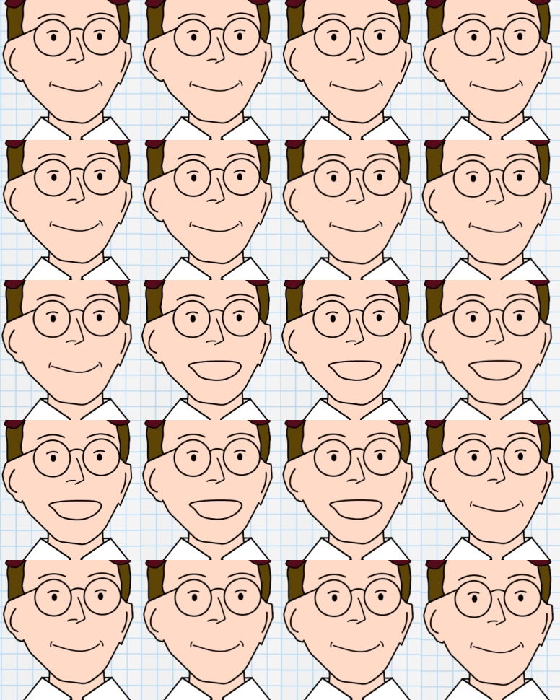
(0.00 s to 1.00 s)
and start
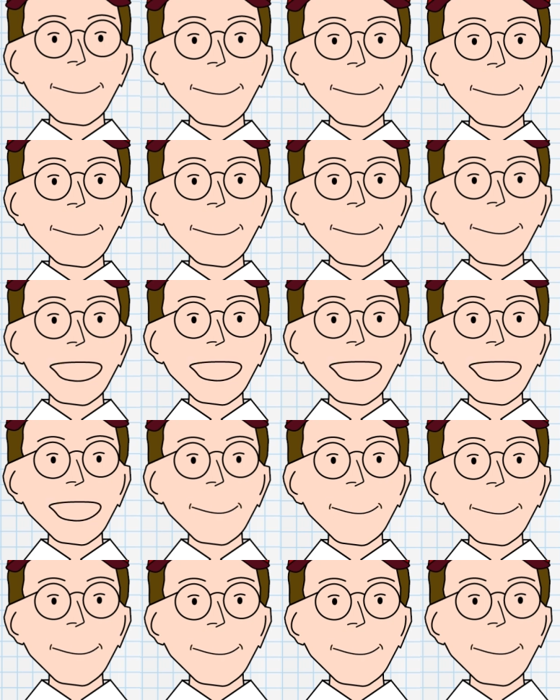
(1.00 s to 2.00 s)
vibrating first, right?
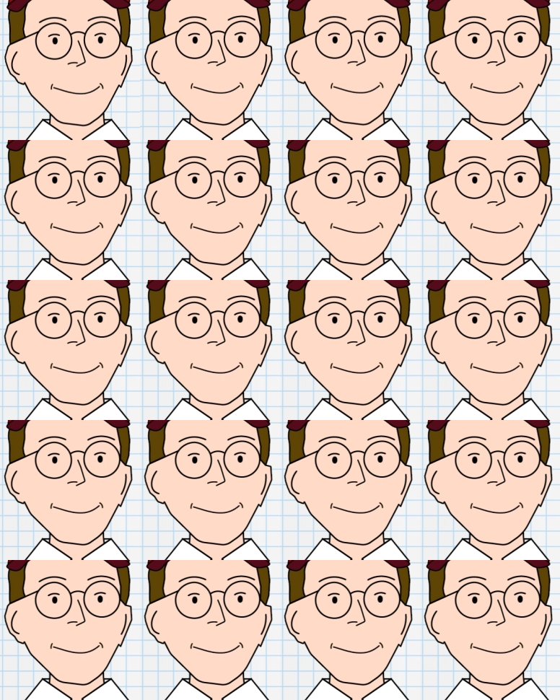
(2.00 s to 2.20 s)
So,